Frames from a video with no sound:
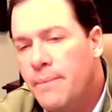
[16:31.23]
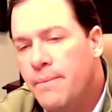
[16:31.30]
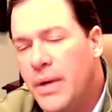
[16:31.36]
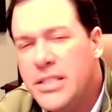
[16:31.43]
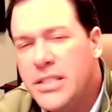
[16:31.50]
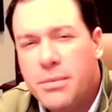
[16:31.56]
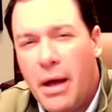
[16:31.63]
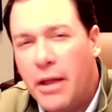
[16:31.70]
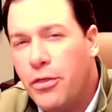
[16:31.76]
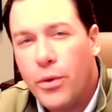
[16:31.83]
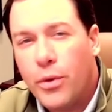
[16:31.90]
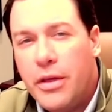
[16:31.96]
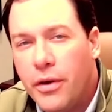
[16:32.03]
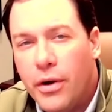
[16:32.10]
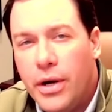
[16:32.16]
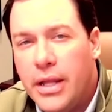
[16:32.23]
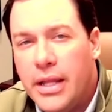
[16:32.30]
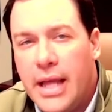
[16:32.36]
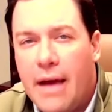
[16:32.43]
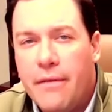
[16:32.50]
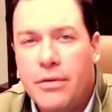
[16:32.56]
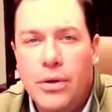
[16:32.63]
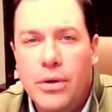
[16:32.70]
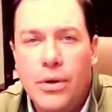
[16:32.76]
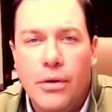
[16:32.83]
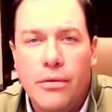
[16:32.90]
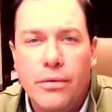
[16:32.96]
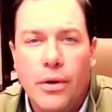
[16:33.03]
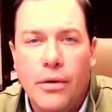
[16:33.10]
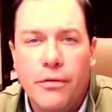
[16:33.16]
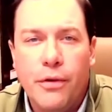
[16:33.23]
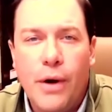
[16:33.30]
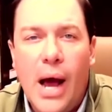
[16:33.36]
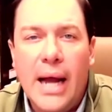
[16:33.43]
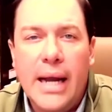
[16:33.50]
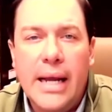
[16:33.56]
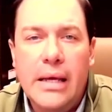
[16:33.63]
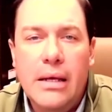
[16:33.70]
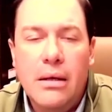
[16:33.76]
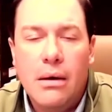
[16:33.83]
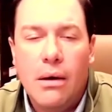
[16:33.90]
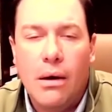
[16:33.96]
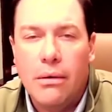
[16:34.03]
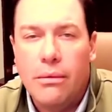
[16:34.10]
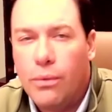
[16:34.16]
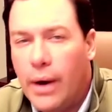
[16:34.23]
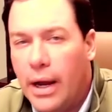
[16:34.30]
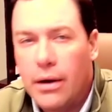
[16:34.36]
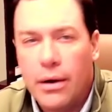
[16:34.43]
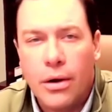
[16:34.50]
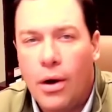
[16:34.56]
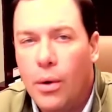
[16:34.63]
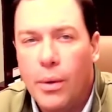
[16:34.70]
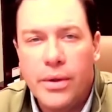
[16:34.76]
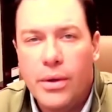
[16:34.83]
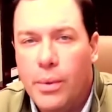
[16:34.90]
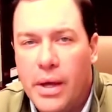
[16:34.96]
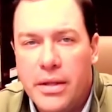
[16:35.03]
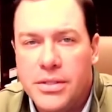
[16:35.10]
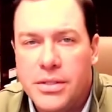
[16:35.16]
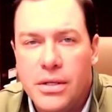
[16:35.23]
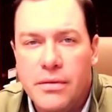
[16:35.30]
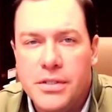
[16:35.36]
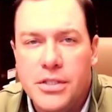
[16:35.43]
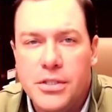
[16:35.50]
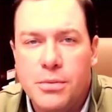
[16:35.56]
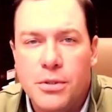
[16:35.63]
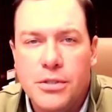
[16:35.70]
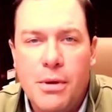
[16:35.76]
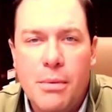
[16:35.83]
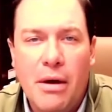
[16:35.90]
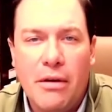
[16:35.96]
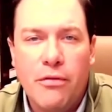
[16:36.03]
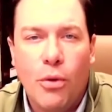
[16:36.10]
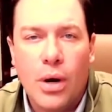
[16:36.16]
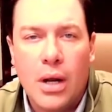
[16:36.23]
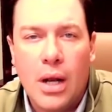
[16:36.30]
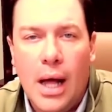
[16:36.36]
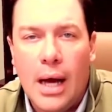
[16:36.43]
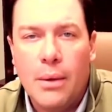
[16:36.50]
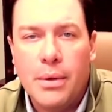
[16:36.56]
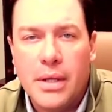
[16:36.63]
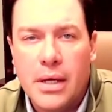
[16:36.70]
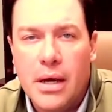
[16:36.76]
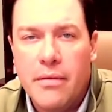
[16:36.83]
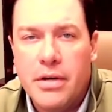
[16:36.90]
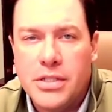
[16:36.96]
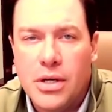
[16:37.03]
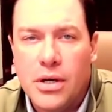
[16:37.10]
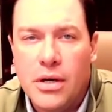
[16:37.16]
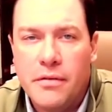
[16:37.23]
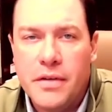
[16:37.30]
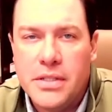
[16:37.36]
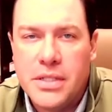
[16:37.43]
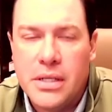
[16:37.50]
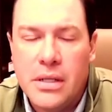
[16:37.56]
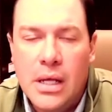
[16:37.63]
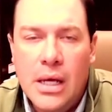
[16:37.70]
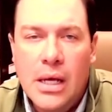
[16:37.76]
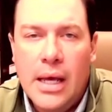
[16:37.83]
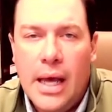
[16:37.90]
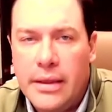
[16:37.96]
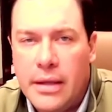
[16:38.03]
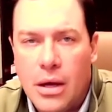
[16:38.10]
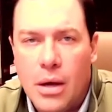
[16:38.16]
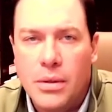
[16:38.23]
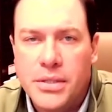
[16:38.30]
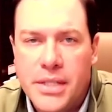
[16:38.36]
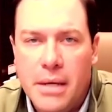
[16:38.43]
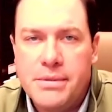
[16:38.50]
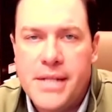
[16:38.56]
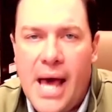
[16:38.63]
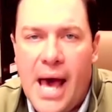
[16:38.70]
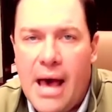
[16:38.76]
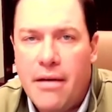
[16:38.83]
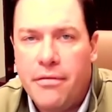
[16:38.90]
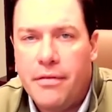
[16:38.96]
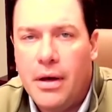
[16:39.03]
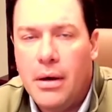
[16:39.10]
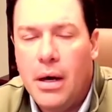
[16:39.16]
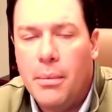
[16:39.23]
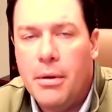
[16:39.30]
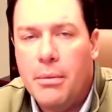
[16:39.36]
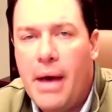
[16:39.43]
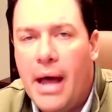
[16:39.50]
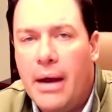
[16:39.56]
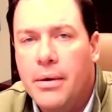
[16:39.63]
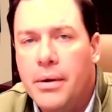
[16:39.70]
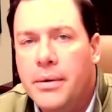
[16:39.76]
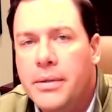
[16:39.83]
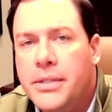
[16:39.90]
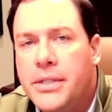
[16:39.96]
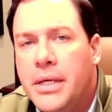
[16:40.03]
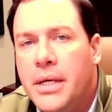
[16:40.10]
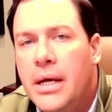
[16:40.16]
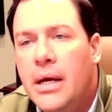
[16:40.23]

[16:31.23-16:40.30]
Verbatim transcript: And it's about three thirty in the afternoon on on Friday. Our regular call with the weather service is supposed to be about four o'clock with the governor's office and and the GOHSEP staff uh, up in Baton Rouge.